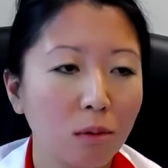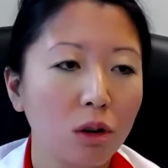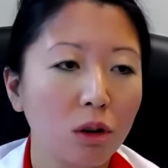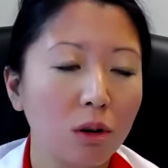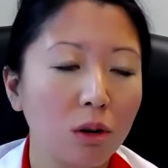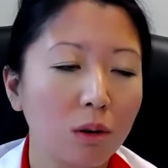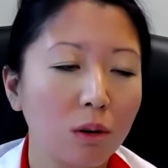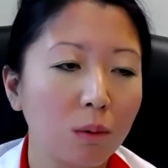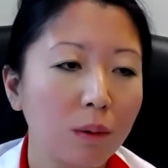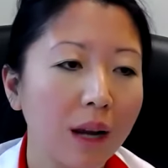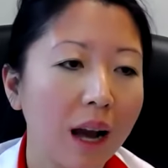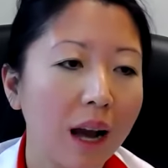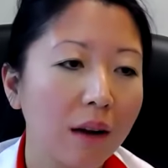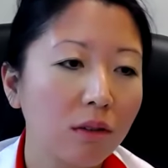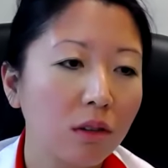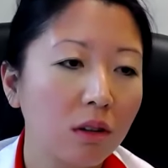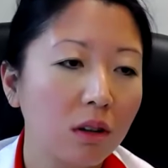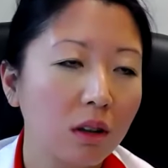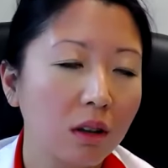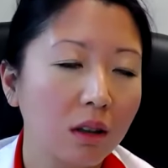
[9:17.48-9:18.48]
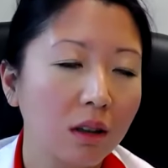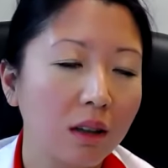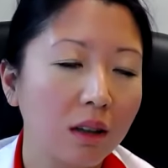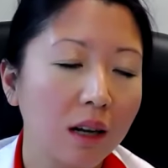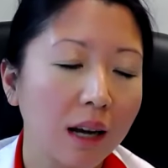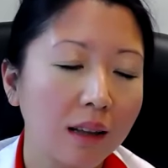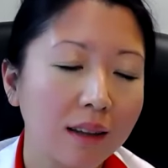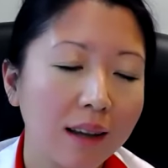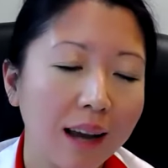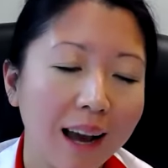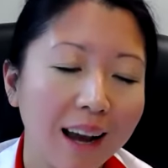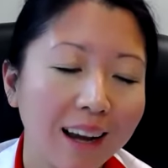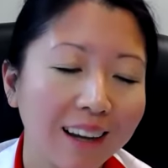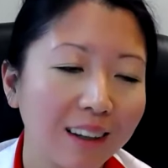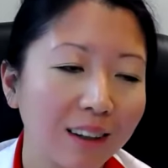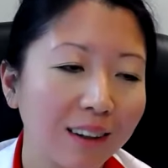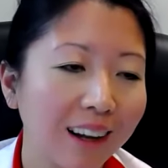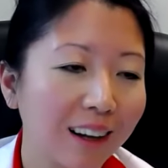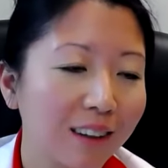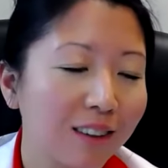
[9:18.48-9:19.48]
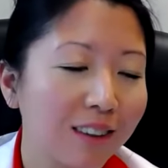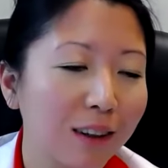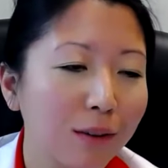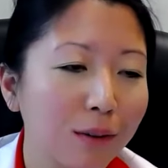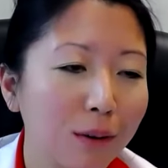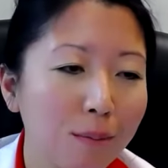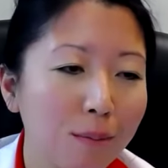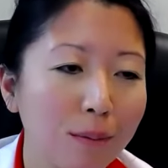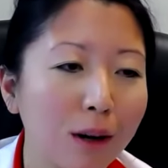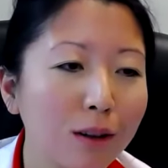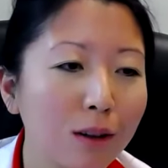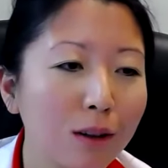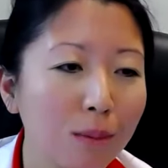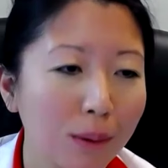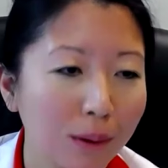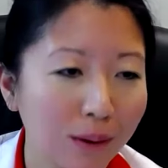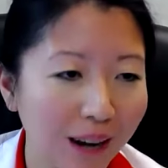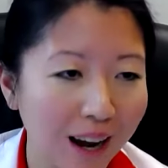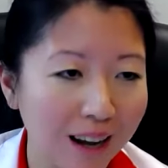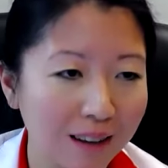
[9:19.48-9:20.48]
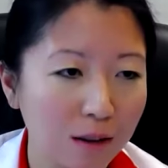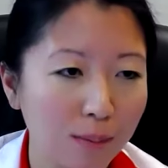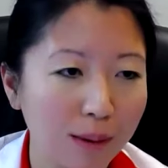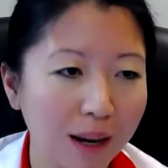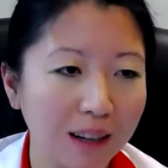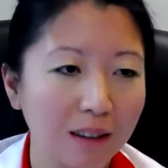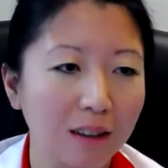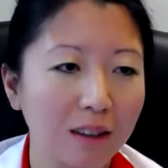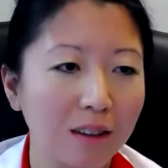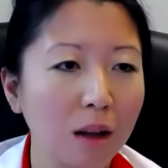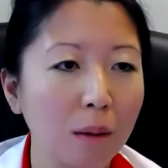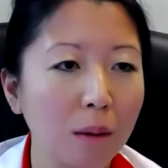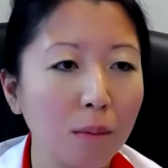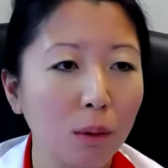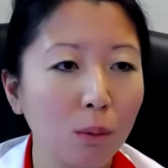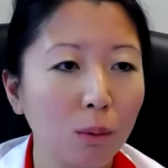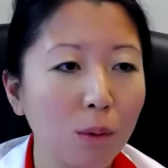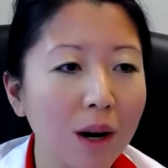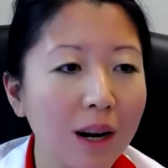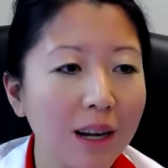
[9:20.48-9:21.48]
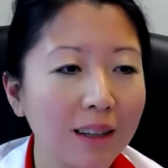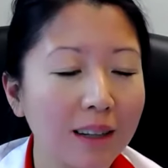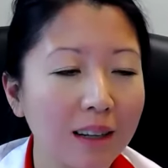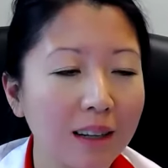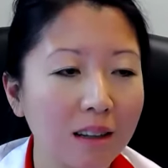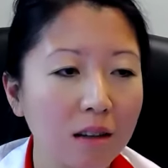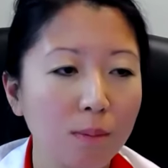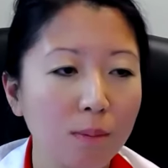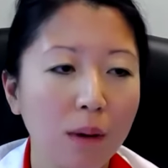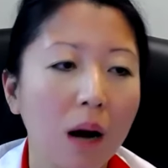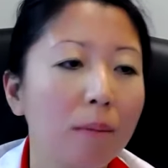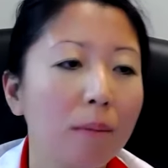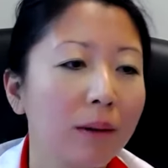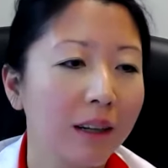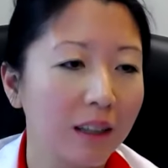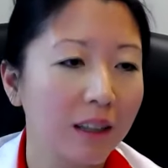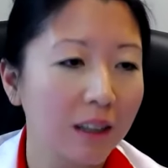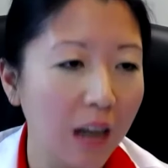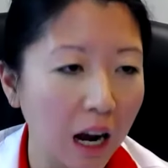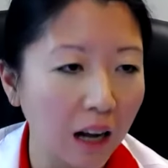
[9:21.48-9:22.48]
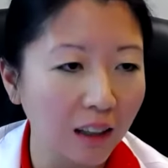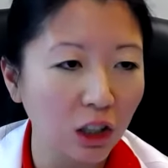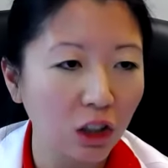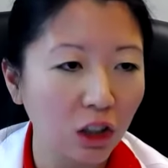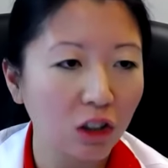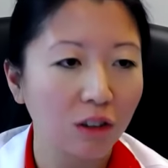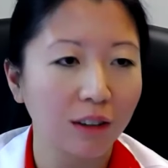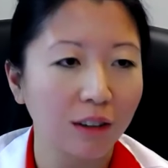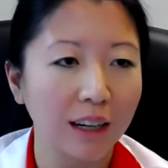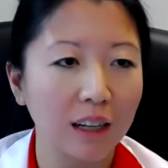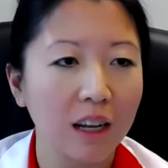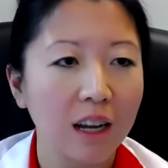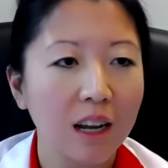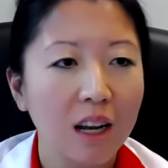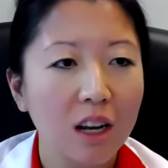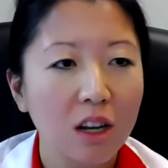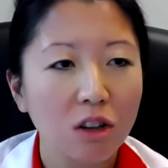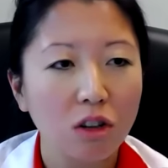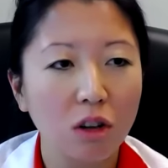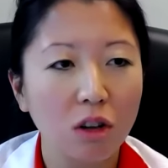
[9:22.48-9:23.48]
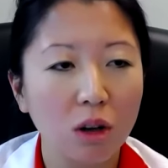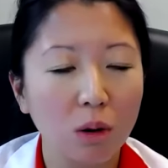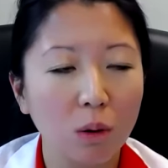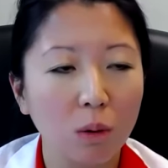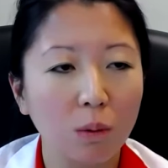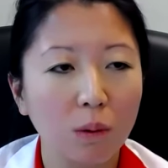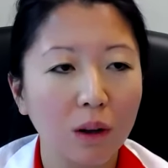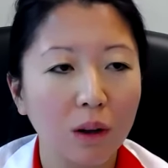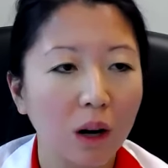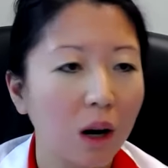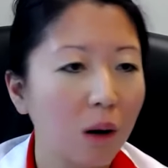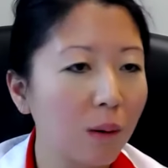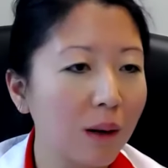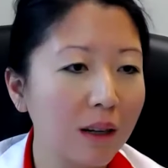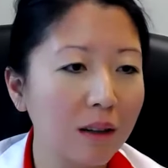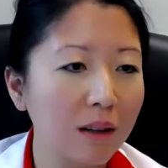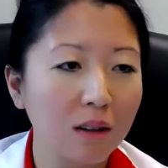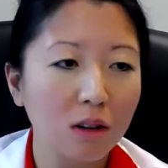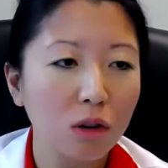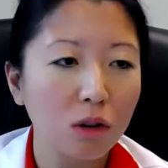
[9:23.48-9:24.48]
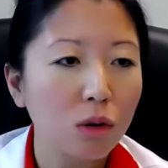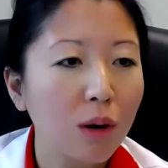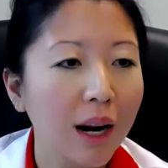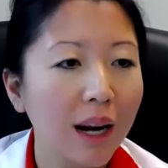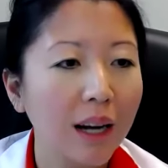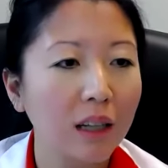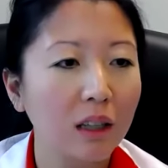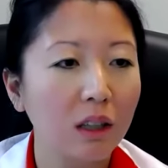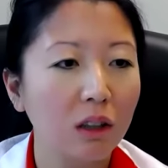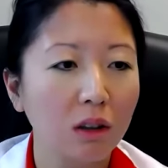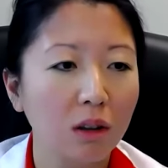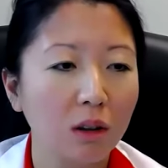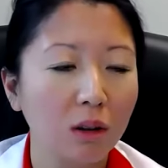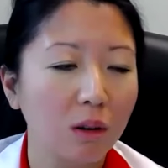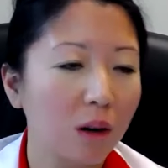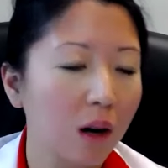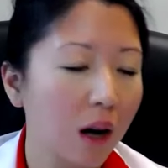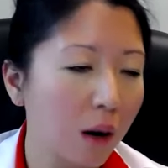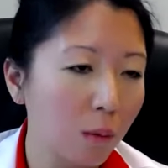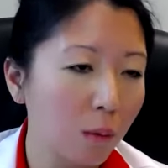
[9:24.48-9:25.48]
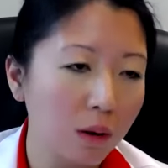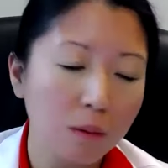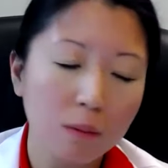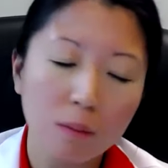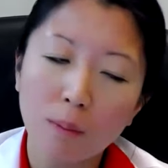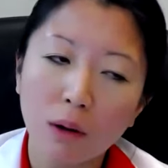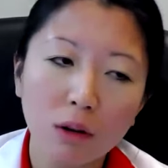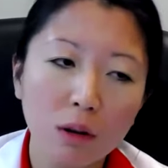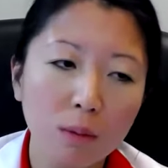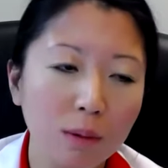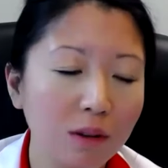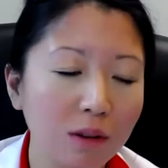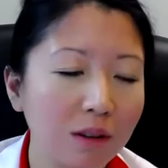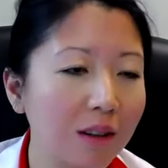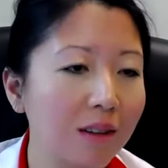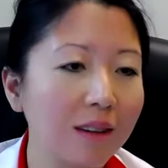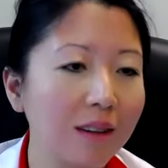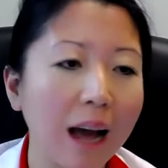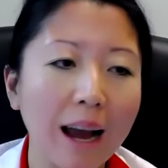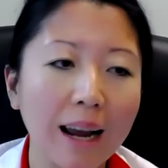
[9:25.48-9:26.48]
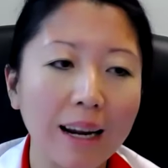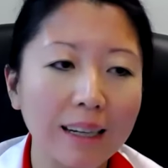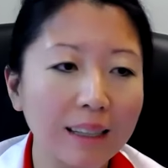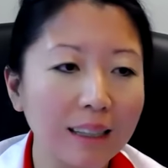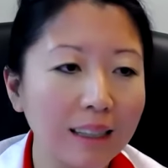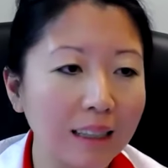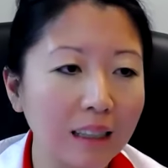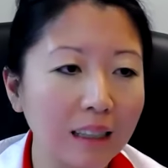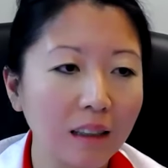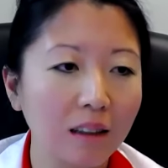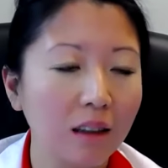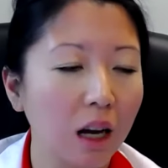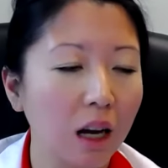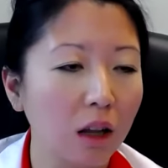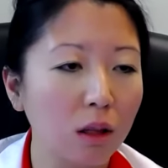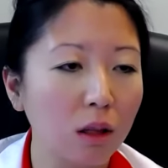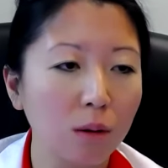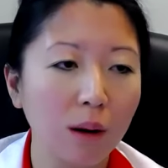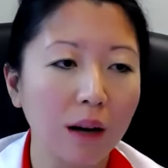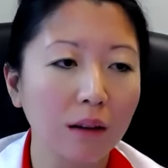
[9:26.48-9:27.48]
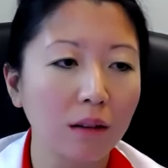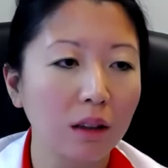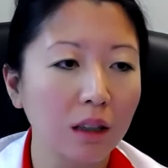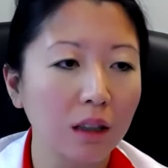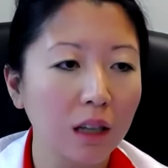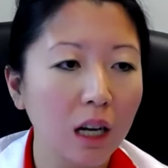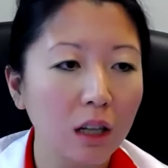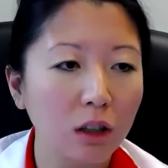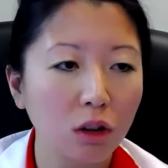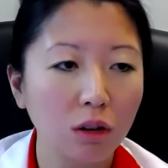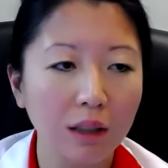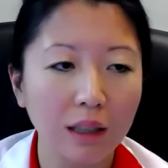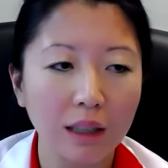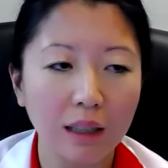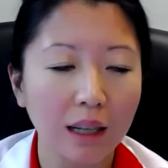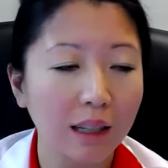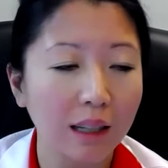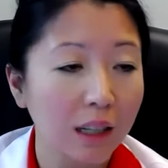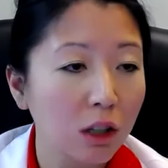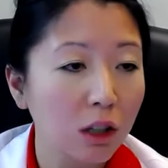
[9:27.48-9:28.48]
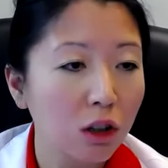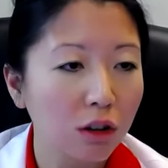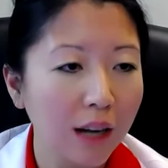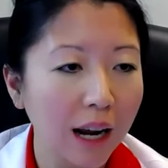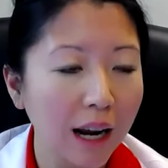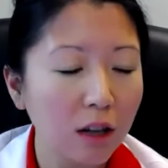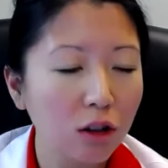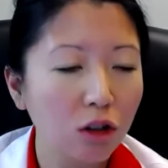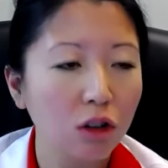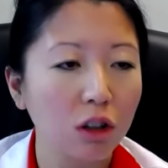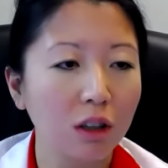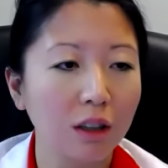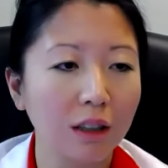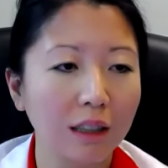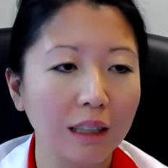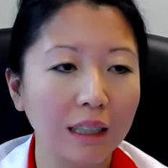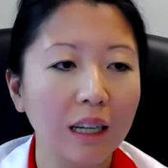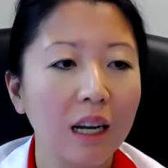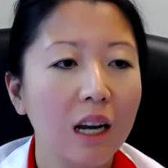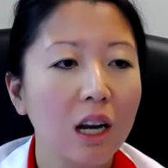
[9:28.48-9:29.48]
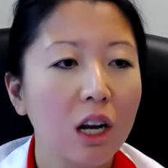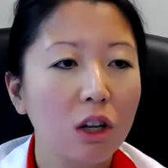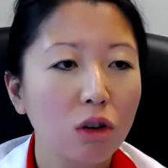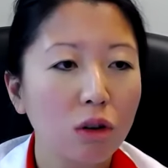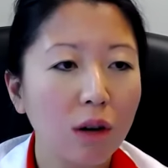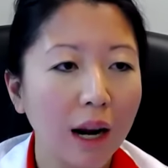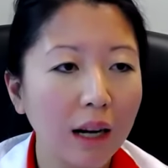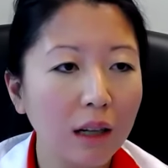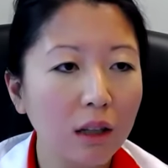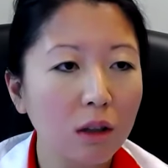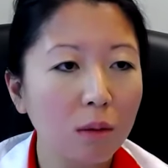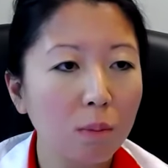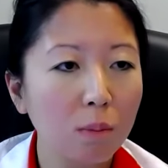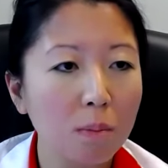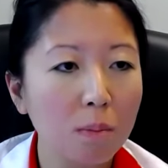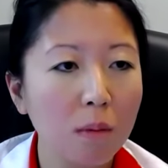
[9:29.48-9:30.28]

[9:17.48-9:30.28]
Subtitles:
So we have to attack it actually from multiple aspects. Number one is public knowledge, right? So we're always trying to, with multiple societies throughout the country and internationally, trying to